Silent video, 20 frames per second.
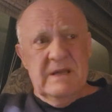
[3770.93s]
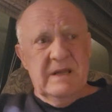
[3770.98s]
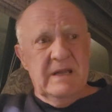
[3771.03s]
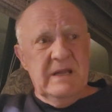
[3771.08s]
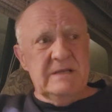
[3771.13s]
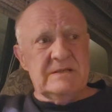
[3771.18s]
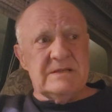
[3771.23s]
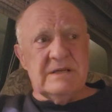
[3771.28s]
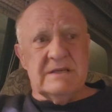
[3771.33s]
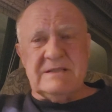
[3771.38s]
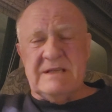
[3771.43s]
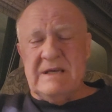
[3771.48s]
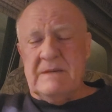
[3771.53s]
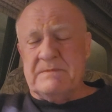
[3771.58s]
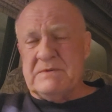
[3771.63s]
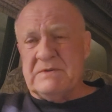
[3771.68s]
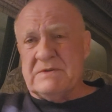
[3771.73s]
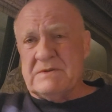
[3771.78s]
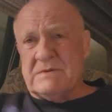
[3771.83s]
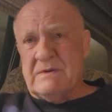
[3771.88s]
He just
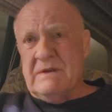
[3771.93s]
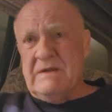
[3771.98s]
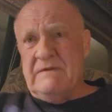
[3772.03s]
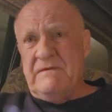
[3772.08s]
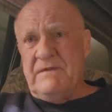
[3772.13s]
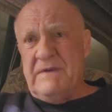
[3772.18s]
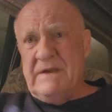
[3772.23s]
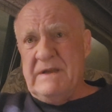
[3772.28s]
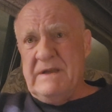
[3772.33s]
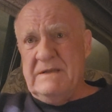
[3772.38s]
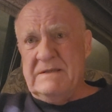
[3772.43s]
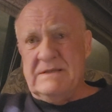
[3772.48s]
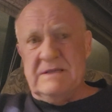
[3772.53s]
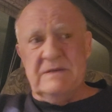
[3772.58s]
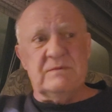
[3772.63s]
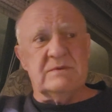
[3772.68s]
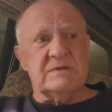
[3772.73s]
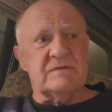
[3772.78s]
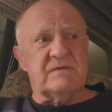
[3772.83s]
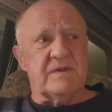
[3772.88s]
kept a straight face. He
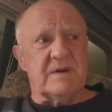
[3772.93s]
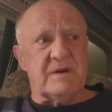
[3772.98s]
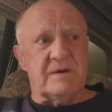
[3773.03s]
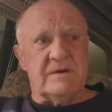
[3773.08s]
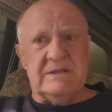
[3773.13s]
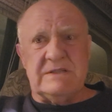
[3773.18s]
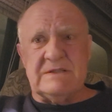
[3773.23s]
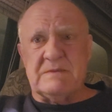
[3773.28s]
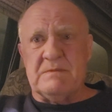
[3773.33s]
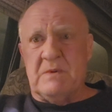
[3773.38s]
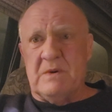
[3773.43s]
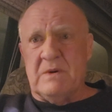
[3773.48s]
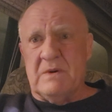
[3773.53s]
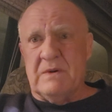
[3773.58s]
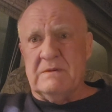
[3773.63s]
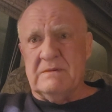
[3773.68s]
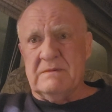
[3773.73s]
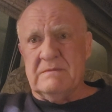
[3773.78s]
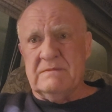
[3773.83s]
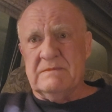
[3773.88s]
was very
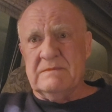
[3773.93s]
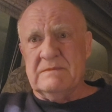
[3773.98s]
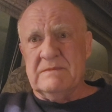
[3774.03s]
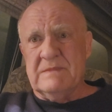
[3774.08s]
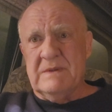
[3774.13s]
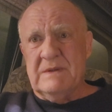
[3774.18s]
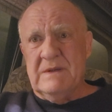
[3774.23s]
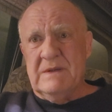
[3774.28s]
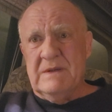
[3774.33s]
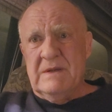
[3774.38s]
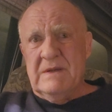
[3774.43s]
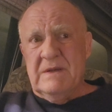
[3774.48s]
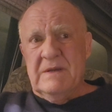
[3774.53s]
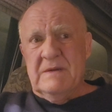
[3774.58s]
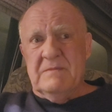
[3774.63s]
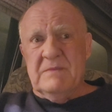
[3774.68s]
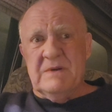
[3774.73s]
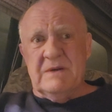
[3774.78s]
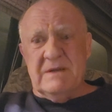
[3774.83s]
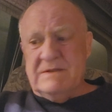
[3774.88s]
smart
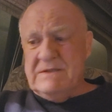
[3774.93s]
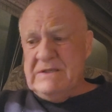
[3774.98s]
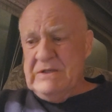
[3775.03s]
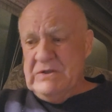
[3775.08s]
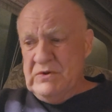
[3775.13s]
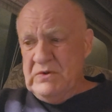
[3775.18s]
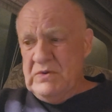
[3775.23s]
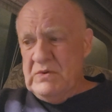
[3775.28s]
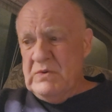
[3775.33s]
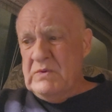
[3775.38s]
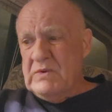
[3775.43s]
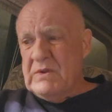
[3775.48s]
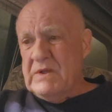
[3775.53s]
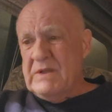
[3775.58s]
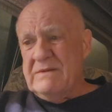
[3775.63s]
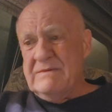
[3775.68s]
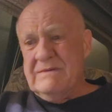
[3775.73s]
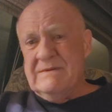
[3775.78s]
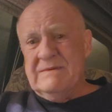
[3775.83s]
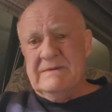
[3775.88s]
because he knew
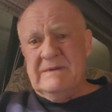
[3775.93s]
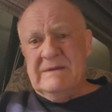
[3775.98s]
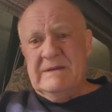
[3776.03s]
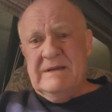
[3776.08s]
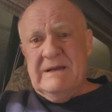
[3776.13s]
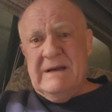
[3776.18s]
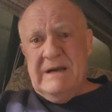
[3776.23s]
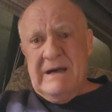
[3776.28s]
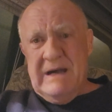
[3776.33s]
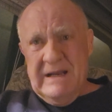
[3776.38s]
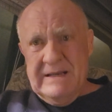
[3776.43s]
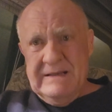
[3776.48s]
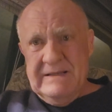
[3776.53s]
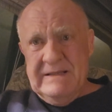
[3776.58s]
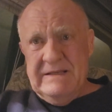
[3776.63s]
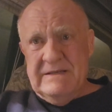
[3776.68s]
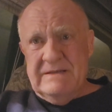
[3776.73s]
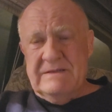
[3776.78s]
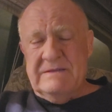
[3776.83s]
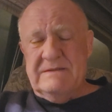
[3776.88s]
that I
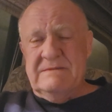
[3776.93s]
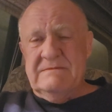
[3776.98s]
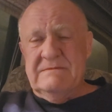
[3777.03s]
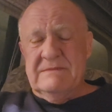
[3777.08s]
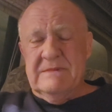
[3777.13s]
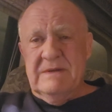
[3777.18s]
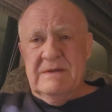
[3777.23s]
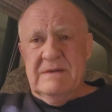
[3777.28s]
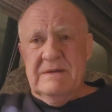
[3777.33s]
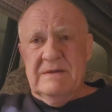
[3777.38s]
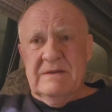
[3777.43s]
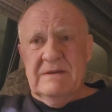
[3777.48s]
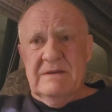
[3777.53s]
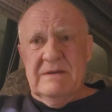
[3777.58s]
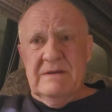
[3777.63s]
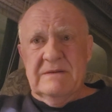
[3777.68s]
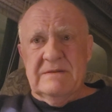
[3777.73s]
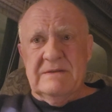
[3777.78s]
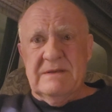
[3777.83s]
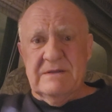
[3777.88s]
needed
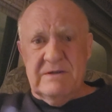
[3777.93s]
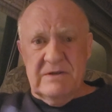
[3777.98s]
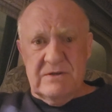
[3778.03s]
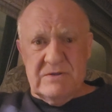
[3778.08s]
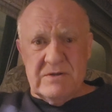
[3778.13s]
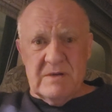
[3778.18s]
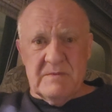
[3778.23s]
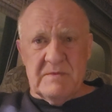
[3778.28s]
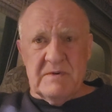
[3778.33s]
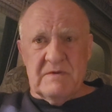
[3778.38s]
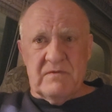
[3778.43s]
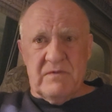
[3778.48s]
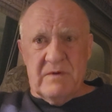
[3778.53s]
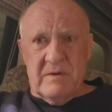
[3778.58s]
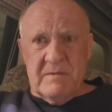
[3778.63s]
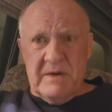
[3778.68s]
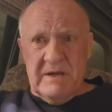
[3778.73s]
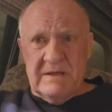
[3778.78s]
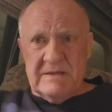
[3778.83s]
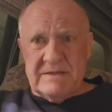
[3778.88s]
to determine for
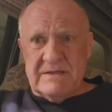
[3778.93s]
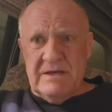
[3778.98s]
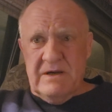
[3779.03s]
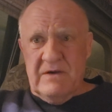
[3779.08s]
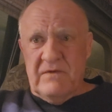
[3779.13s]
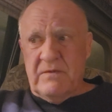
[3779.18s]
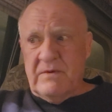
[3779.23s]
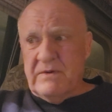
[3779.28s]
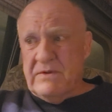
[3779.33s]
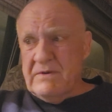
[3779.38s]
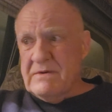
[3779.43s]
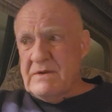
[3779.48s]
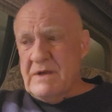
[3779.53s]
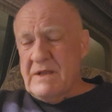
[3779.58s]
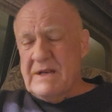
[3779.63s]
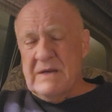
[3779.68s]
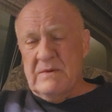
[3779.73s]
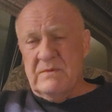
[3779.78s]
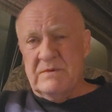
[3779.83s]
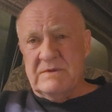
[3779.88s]
myself whether or
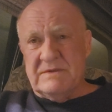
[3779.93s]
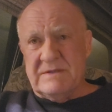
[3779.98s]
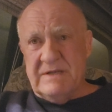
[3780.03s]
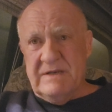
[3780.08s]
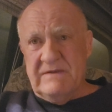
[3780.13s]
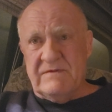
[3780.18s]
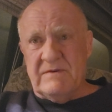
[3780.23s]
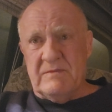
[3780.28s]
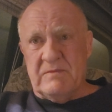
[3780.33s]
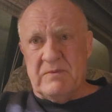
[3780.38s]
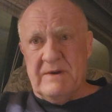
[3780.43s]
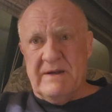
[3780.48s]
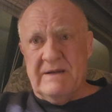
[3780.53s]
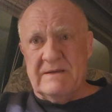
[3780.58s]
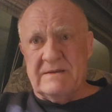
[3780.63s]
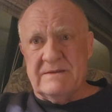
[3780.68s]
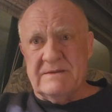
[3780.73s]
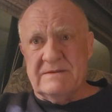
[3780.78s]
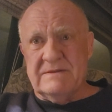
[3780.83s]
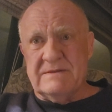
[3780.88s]
not I was safe to
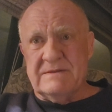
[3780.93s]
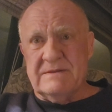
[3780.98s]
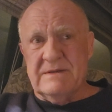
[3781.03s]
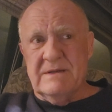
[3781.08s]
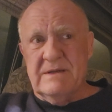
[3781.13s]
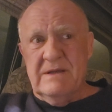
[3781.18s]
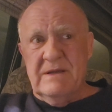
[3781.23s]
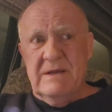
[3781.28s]
practice.